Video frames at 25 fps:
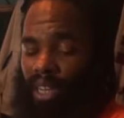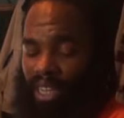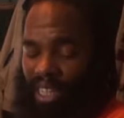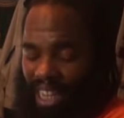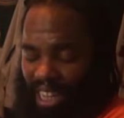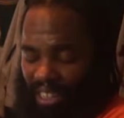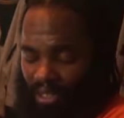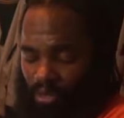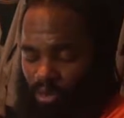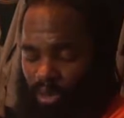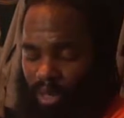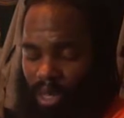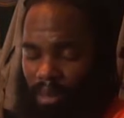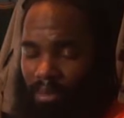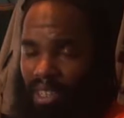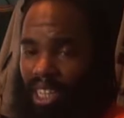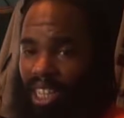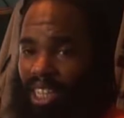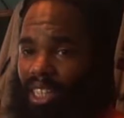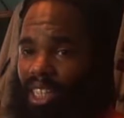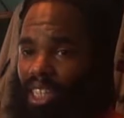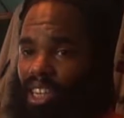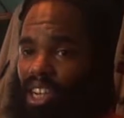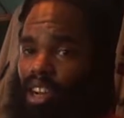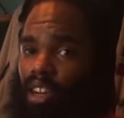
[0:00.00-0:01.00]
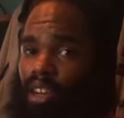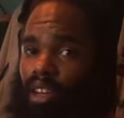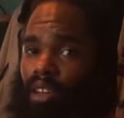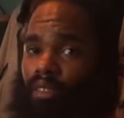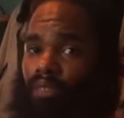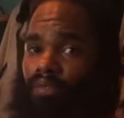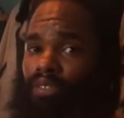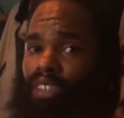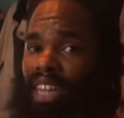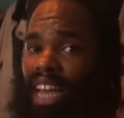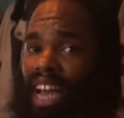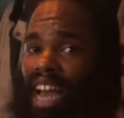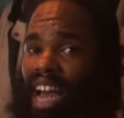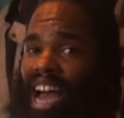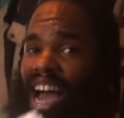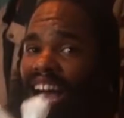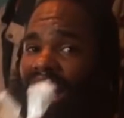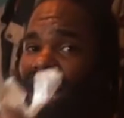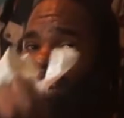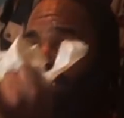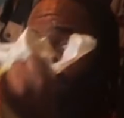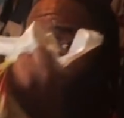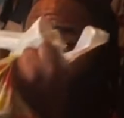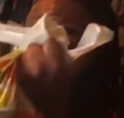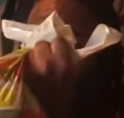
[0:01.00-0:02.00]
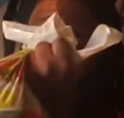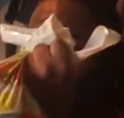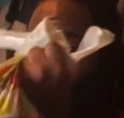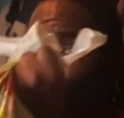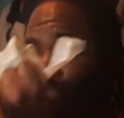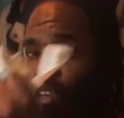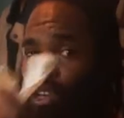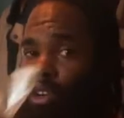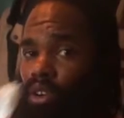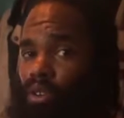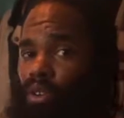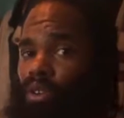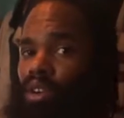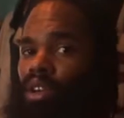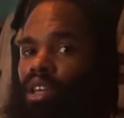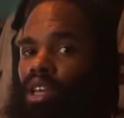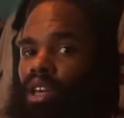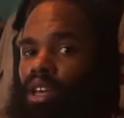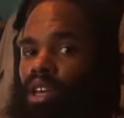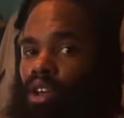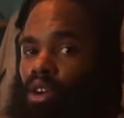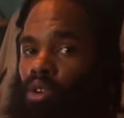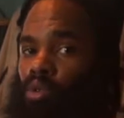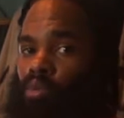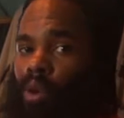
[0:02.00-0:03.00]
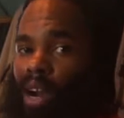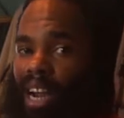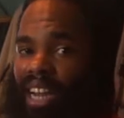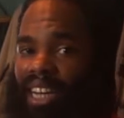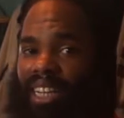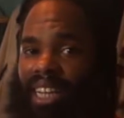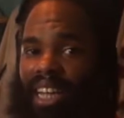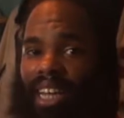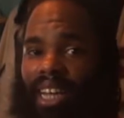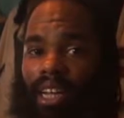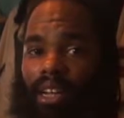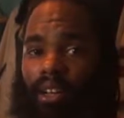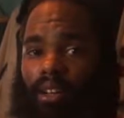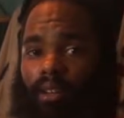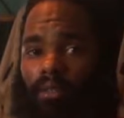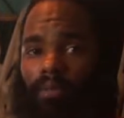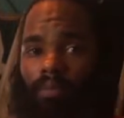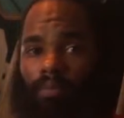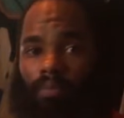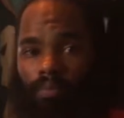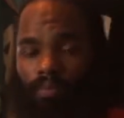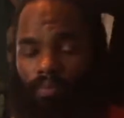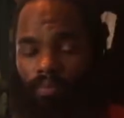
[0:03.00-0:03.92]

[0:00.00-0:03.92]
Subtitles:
and that's when I'm going to cut off that oxygen flow. Right now,